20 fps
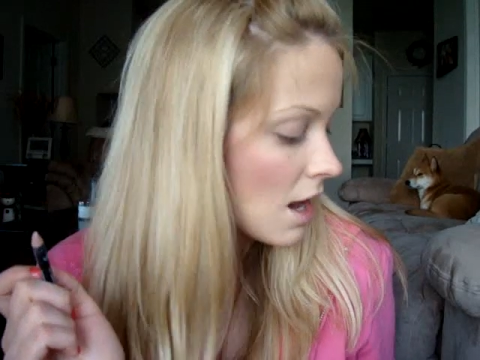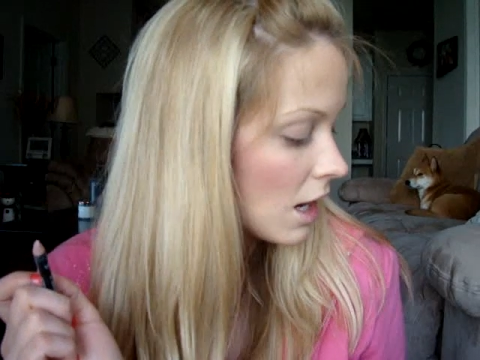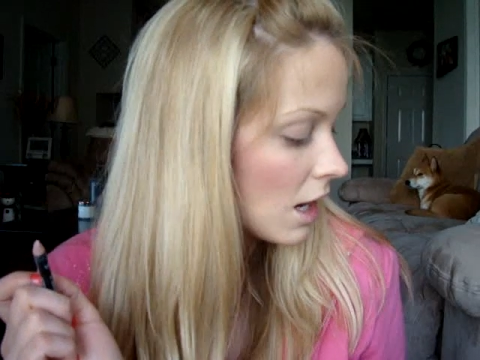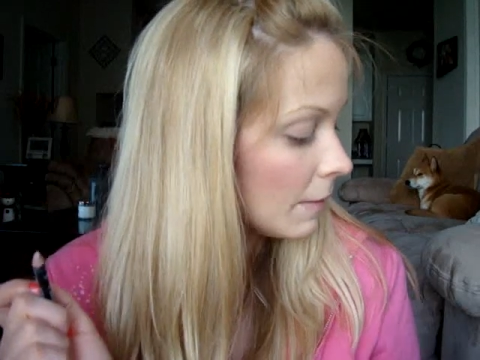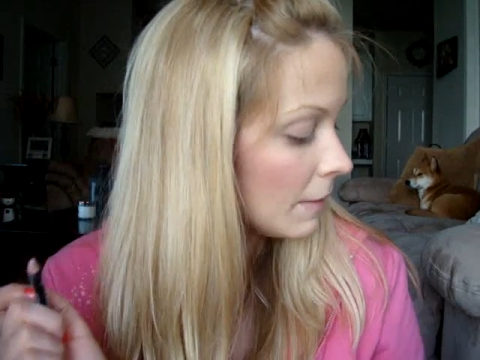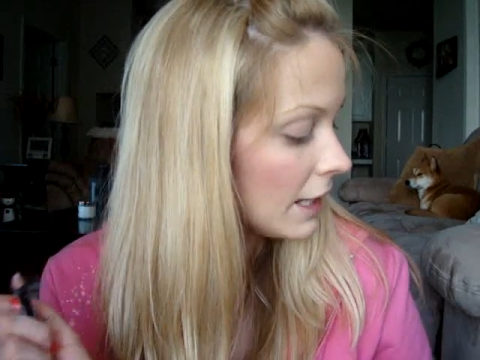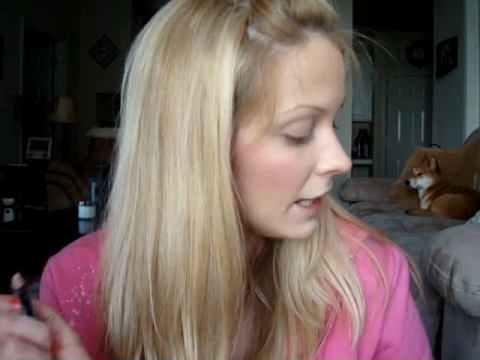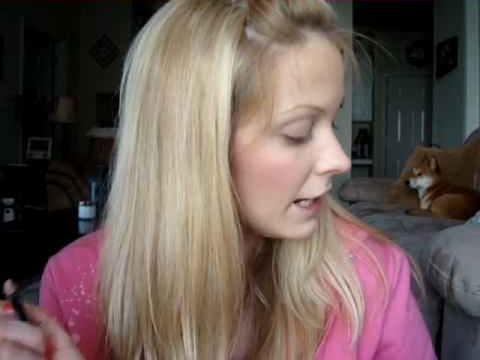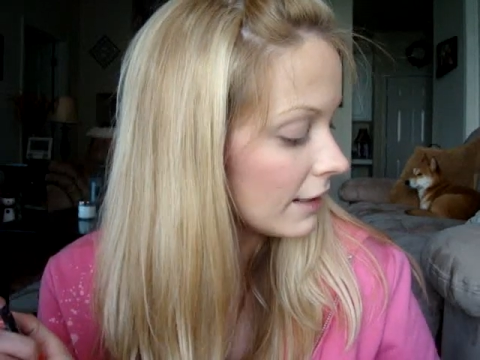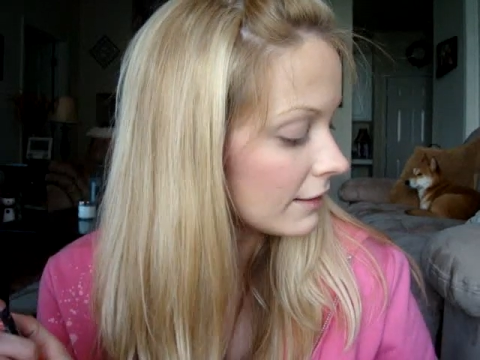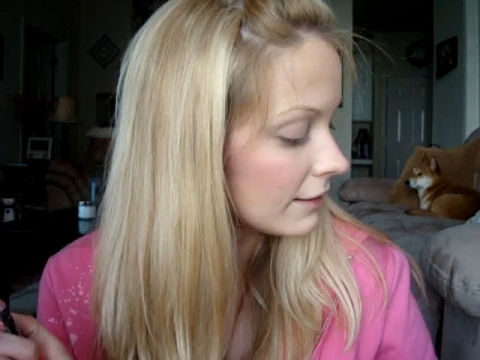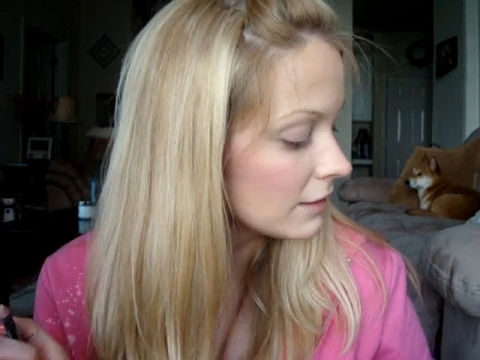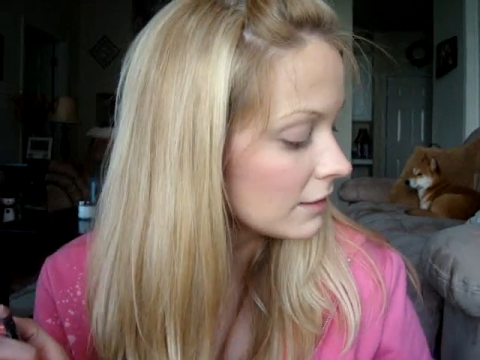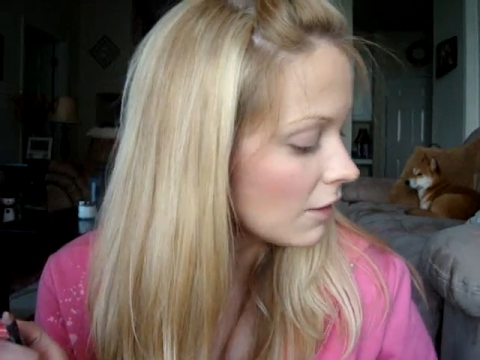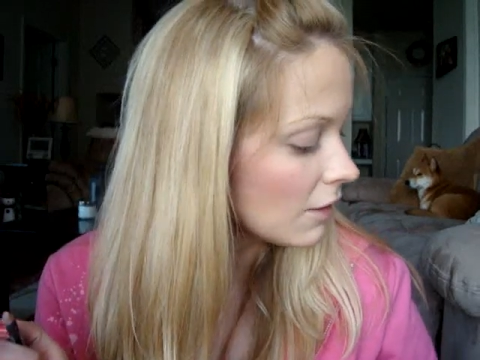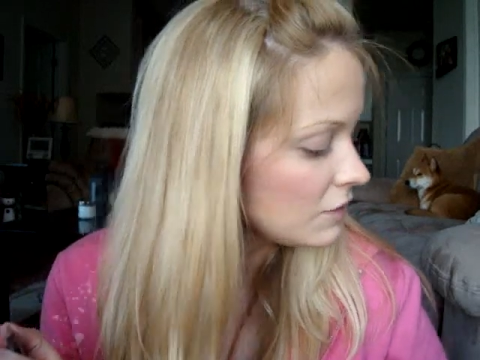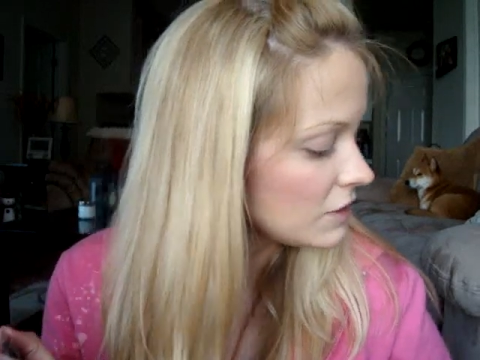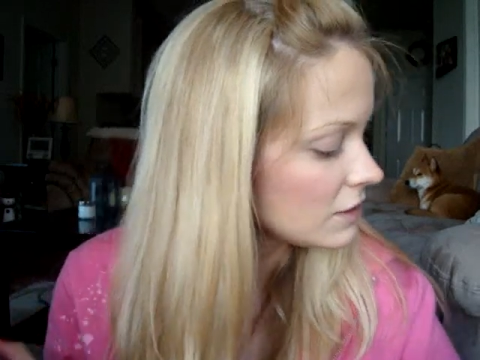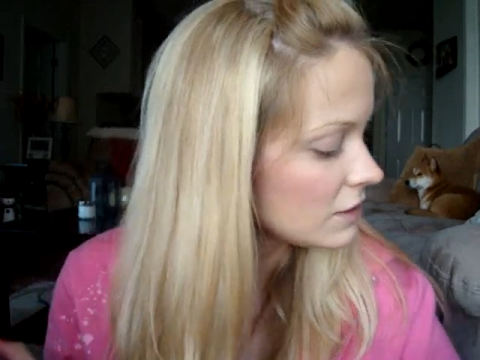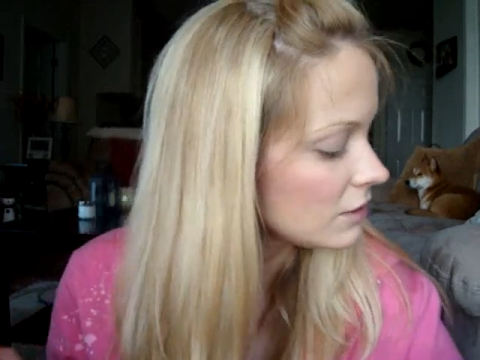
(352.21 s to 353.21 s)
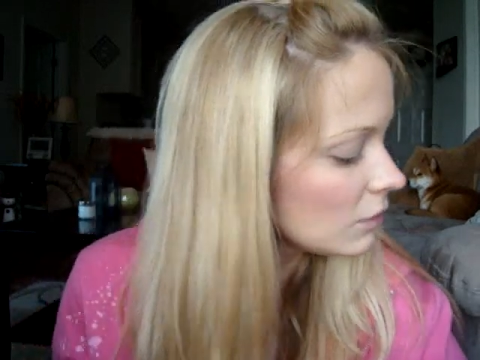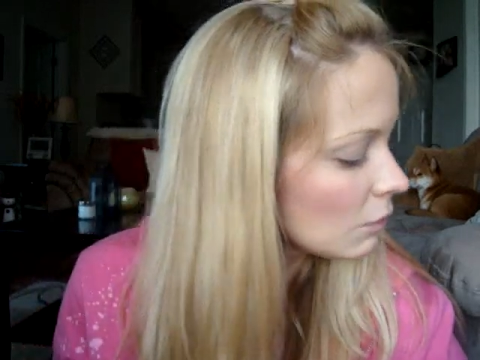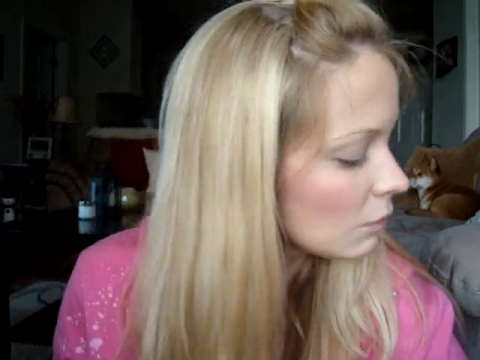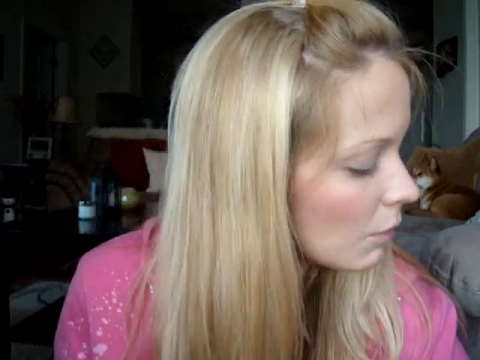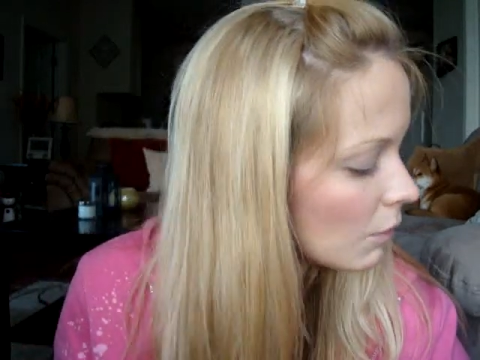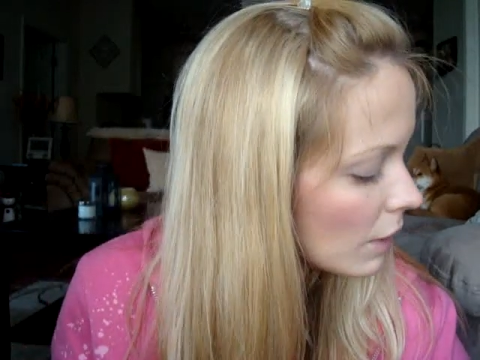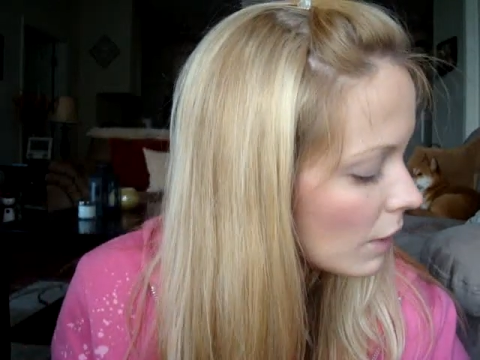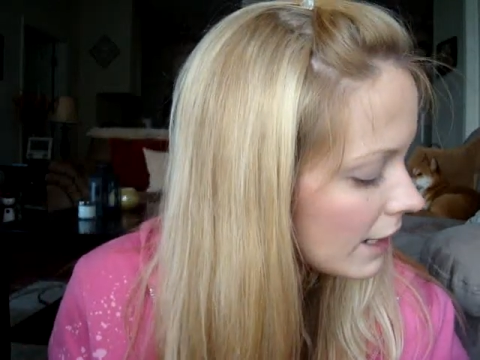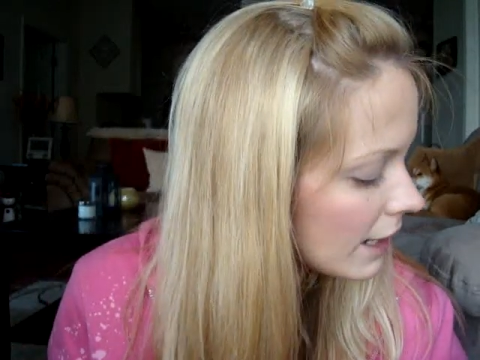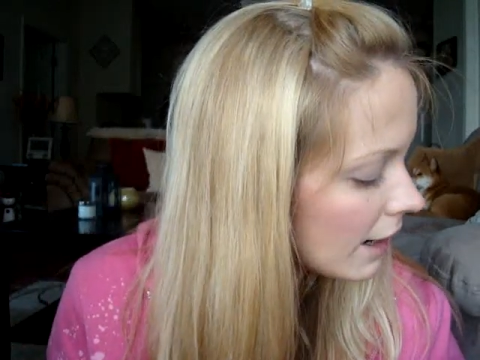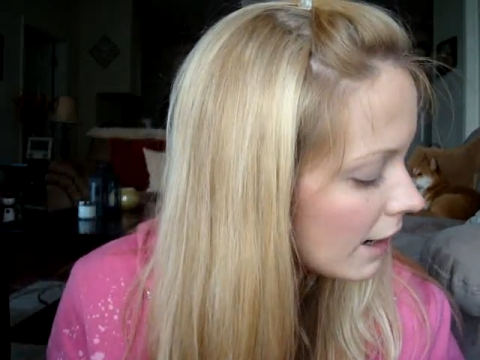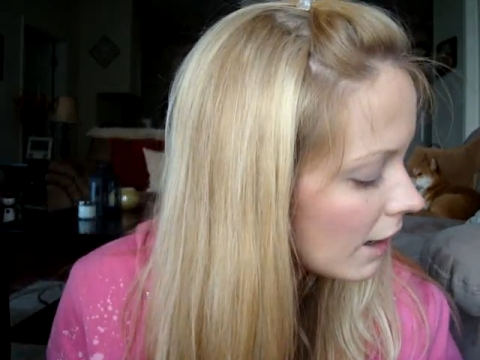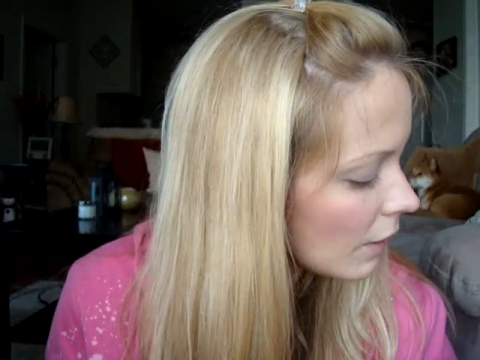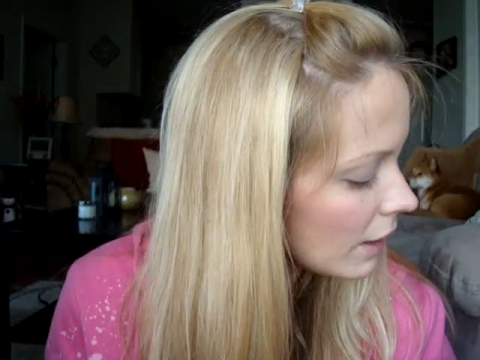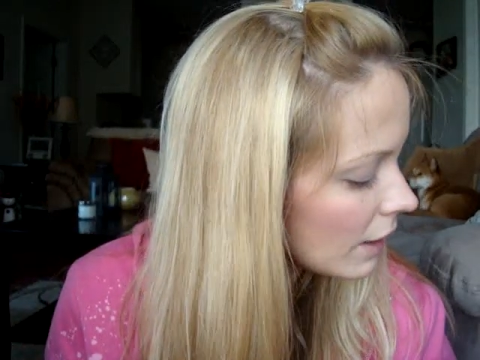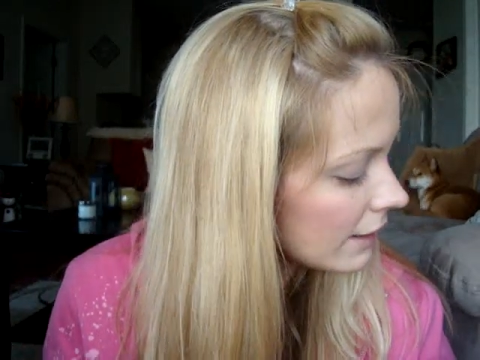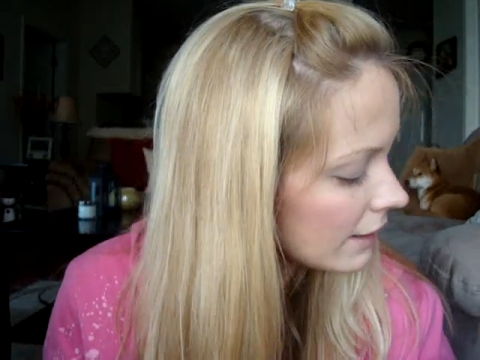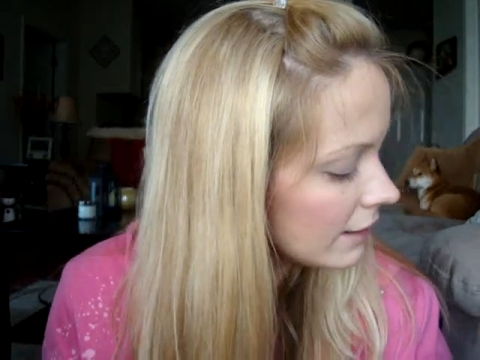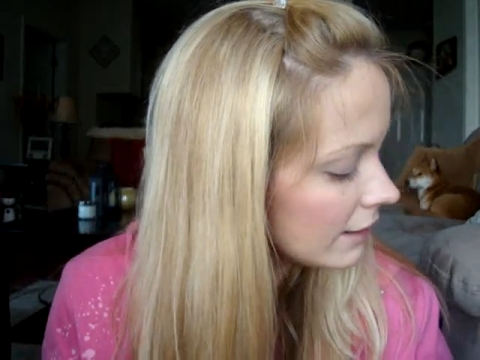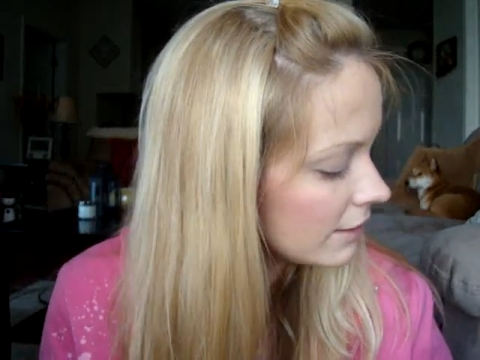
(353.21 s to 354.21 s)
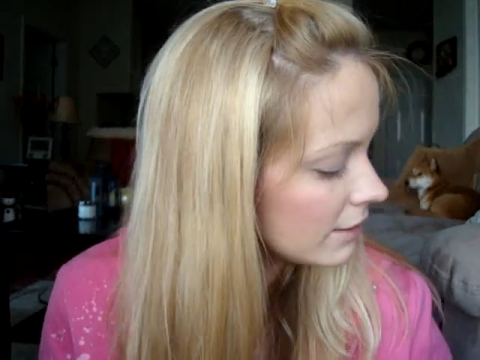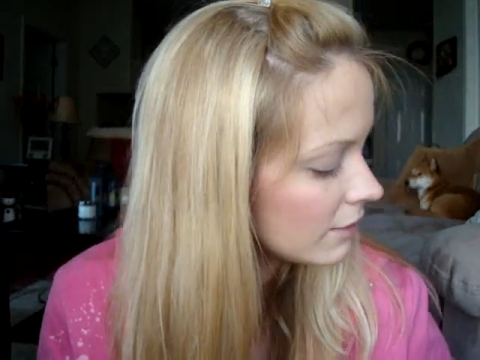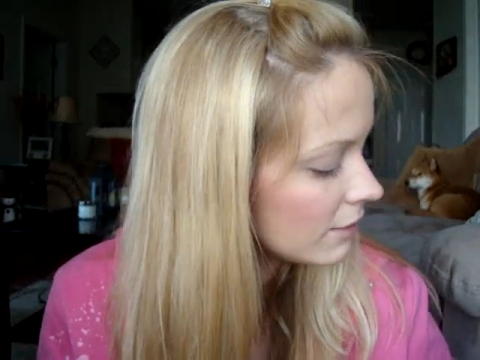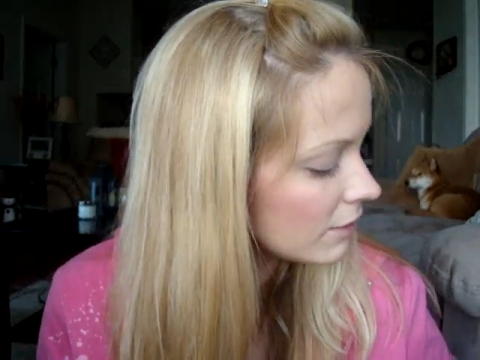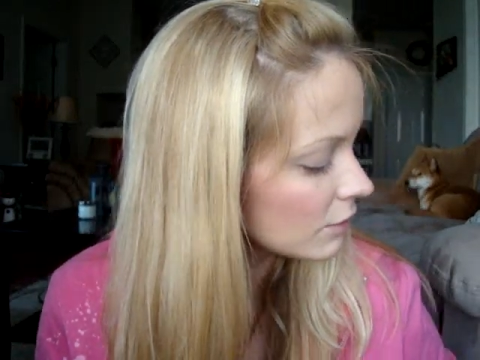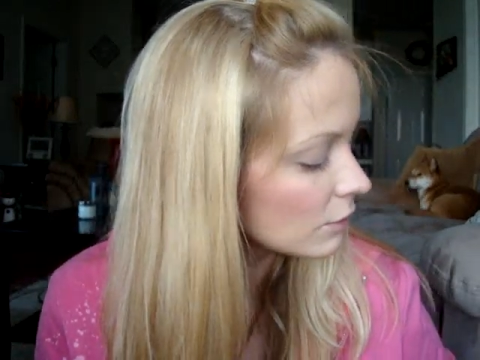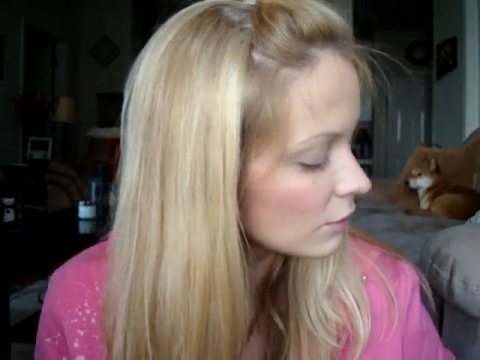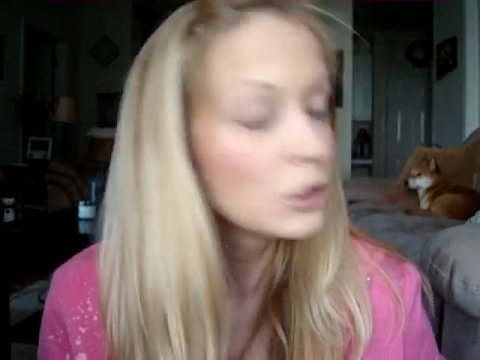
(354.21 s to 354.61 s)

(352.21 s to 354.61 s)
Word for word: Um, and I loved it. So I went out and